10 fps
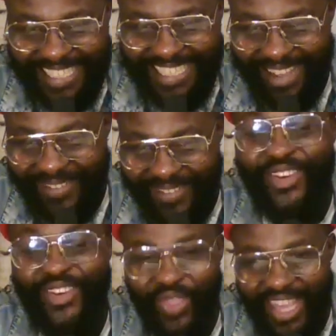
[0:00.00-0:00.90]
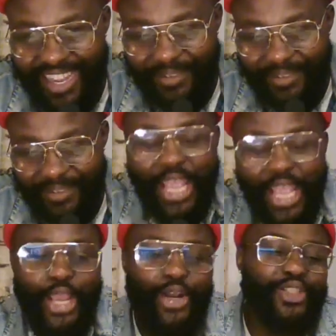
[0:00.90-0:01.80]
Nnamdi Kanu? Do you think?
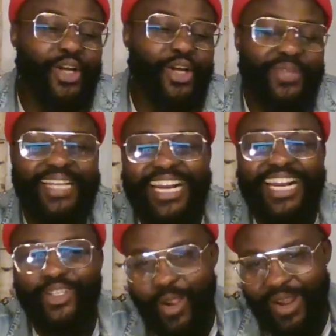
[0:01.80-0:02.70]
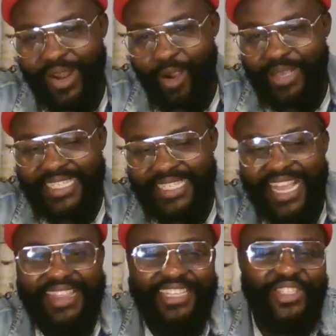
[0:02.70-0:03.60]
You know, sometimes that is why when I will be
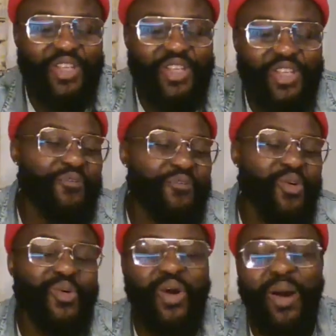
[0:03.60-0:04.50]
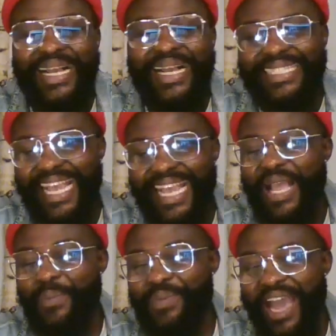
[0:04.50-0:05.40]
saying this, some of you will come and say,
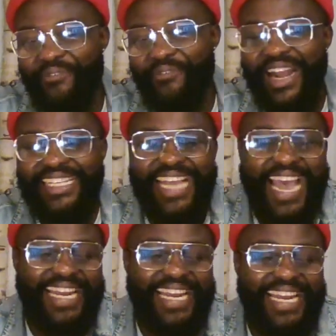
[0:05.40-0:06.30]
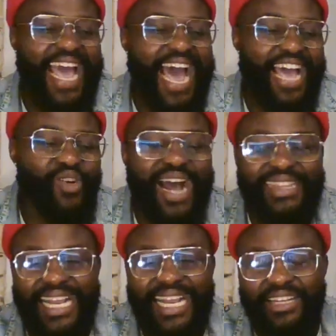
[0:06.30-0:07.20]
Biafran child, are you
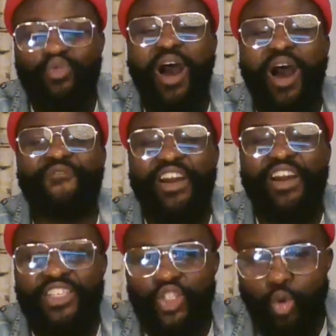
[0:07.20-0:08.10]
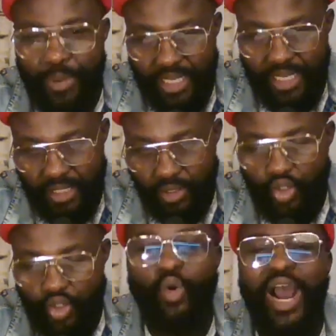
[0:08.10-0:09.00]
attacking? You are very stupid.
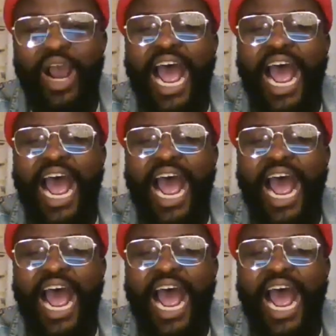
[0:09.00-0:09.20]
You are